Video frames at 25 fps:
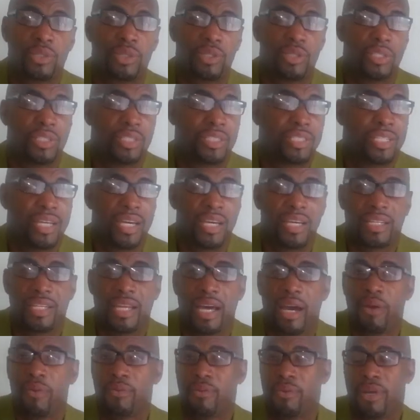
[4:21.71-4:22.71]
or you take
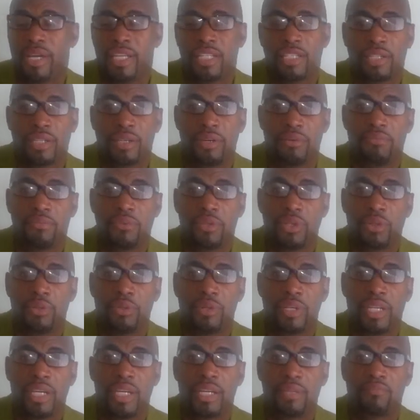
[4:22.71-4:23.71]
that risk of
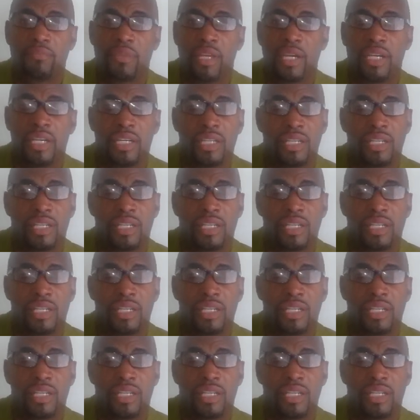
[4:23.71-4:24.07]
doing it,